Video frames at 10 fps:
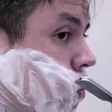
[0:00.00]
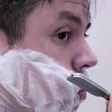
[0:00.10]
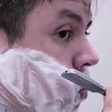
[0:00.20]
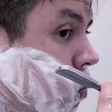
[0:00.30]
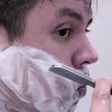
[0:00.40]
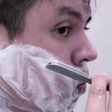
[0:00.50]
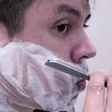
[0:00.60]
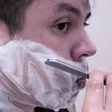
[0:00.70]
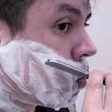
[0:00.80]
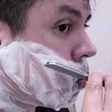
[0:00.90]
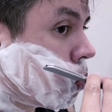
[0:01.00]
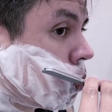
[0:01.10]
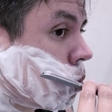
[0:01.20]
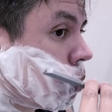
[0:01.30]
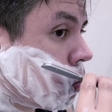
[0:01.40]

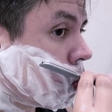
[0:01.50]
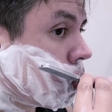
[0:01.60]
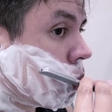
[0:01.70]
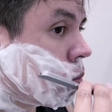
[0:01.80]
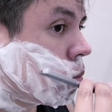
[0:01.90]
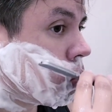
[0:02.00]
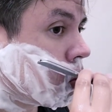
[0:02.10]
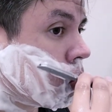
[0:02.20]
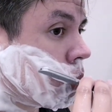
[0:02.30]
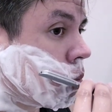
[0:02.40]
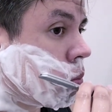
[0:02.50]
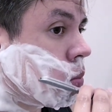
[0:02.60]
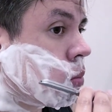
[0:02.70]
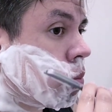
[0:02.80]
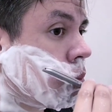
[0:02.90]

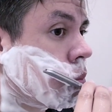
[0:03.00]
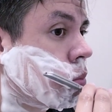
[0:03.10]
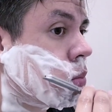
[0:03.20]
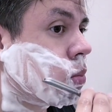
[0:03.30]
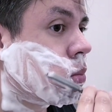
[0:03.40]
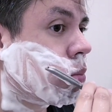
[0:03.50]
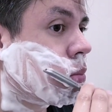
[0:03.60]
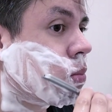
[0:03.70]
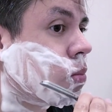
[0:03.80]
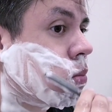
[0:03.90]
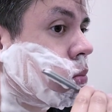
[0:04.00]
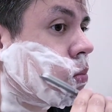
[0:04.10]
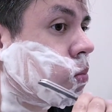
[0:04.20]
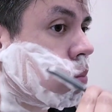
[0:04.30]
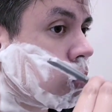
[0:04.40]

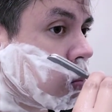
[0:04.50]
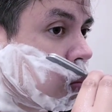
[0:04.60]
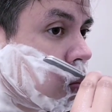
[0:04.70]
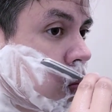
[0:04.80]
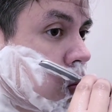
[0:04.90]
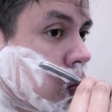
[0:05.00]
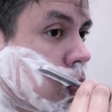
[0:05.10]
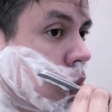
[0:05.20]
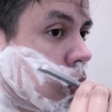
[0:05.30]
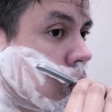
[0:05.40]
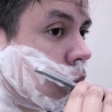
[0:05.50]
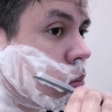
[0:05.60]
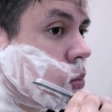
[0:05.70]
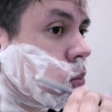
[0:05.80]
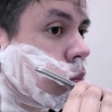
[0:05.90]

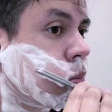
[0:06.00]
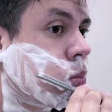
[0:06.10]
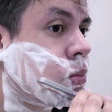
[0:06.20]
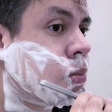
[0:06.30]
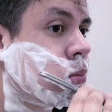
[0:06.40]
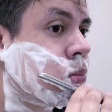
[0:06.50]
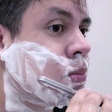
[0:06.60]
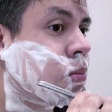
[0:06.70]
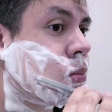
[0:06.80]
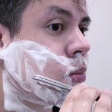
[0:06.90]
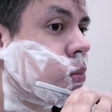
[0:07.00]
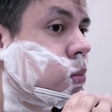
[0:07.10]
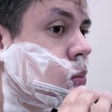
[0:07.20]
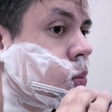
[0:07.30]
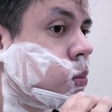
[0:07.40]

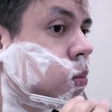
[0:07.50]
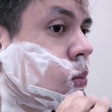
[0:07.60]
Nobody speaks.